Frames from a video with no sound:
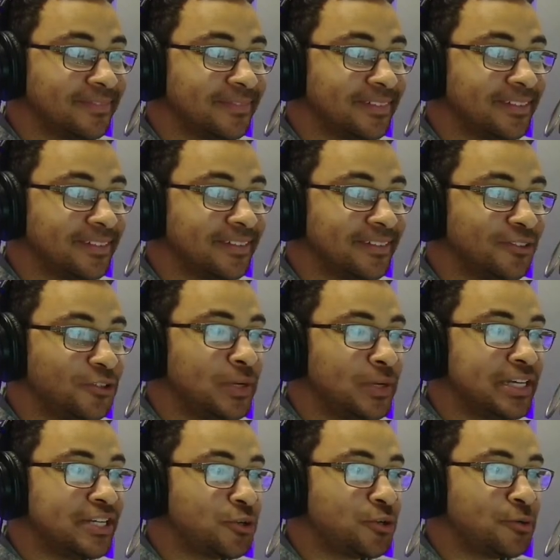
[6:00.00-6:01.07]
Nui
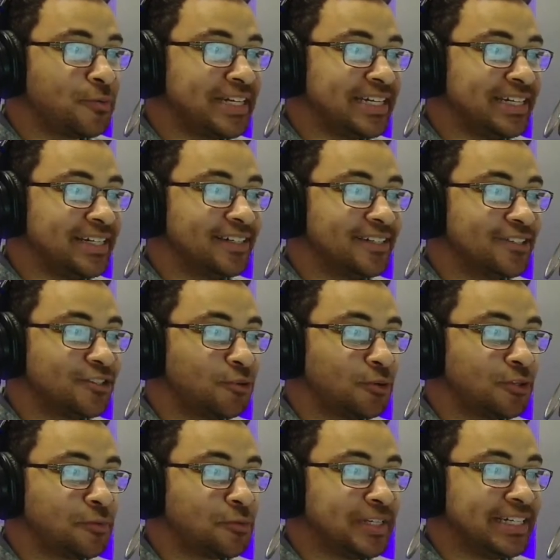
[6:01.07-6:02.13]
sorcery,
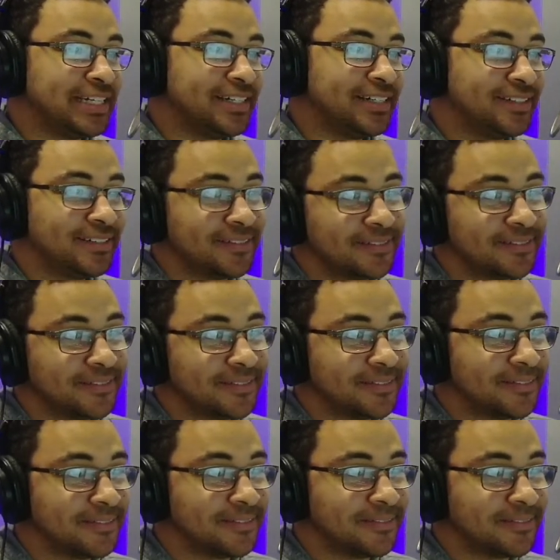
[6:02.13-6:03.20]
sorcery. I'm looking at the same thing
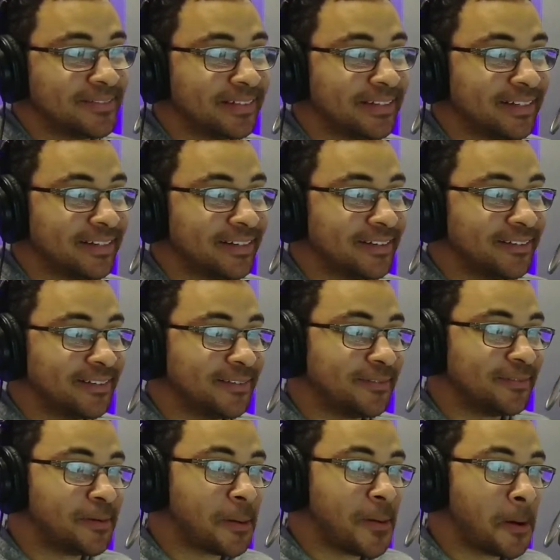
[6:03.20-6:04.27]
you're looking at. How are you getting
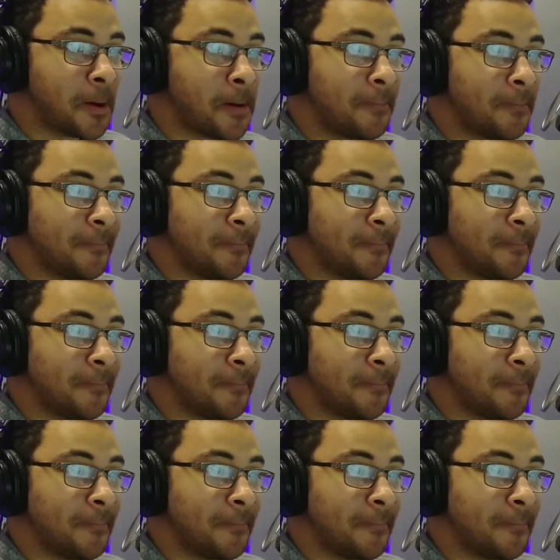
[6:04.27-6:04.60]
that out of that?